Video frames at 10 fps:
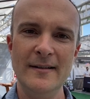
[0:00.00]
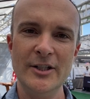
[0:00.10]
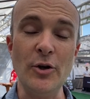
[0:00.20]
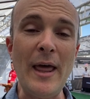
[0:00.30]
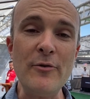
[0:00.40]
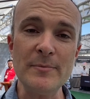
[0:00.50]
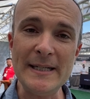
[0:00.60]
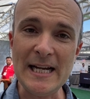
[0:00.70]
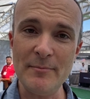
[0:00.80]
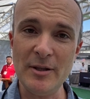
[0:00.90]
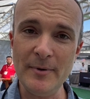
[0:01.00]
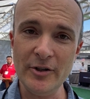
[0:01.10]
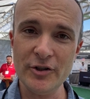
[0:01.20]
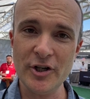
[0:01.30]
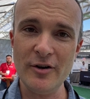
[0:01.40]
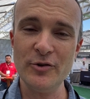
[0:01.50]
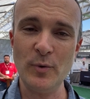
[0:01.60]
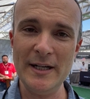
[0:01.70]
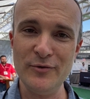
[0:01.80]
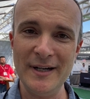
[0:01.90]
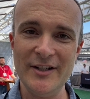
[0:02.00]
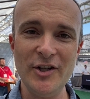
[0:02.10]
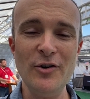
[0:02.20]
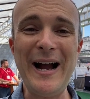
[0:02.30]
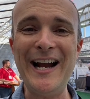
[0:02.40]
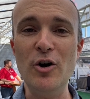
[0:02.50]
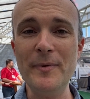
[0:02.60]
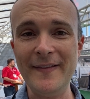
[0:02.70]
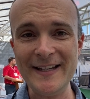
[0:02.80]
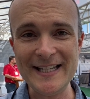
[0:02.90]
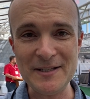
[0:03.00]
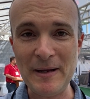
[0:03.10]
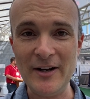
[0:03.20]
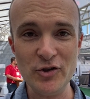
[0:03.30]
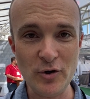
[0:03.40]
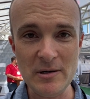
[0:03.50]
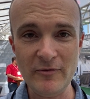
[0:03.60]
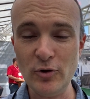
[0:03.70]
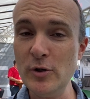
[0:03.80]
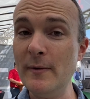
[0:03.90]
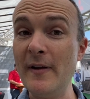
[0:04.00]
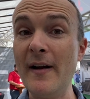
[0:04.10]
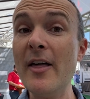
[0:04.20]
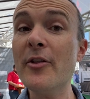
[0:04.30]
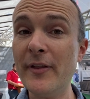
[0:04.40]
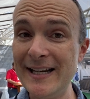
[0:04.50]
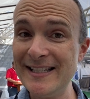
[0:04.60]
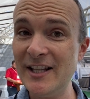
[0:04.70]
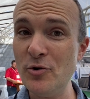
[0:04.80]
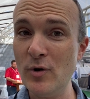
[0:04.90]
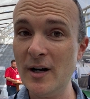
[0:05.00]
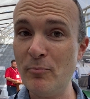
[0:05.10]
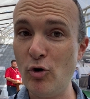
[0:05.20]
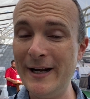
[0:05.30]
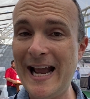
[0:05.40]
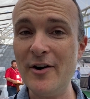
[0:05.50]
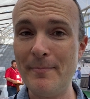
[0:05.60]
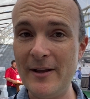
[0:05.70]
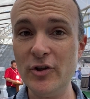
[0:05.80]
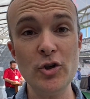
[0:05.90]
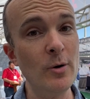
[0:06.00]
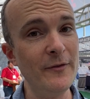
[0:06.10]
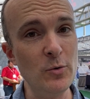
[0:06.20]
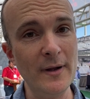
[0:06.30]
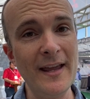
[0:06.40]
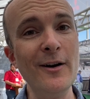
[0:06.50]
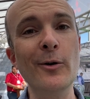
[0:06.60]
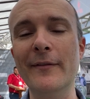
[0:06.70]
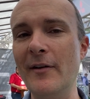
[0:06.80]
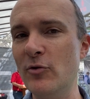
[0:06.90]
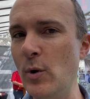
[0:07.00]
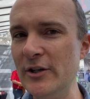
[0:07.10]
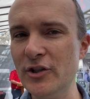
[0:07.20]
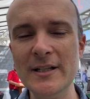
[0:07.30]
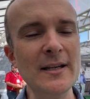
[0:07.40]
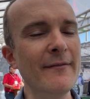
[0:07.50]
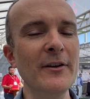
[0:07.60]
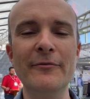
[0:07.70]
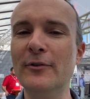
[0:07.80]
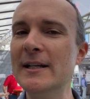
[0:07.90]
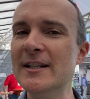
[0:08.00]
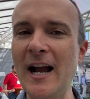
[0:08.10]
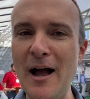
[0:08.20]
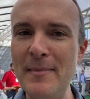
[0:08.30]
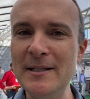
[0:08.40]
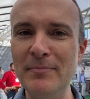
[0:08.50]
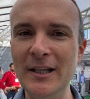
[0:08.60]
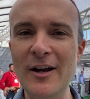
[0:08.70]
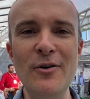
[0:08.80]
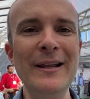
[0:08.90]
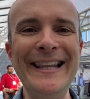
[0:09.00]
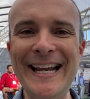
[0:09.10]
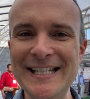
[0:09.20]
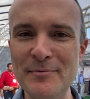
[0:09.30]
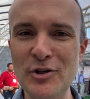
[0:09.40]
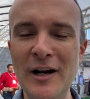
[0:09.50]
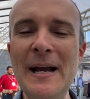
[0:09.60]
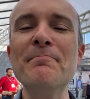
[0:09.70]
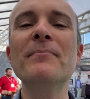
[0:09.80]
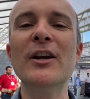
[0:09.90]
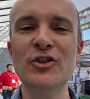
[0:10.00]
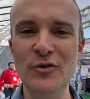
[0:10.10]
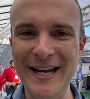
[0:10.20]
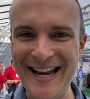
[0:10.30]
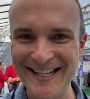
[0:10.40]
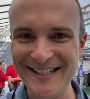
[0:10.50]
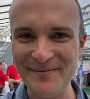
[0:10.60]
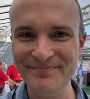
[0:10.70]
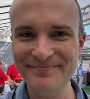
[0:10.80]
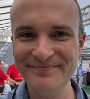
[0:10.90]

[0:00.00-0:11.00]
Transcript: So that was my time at the Builder Show 2022. I hope that this has been enjoyable for you. If you have other things that you wanted to point out about the show, if you were there, or if you have questions, feel free to comment below, like, subscribe, tune in next time.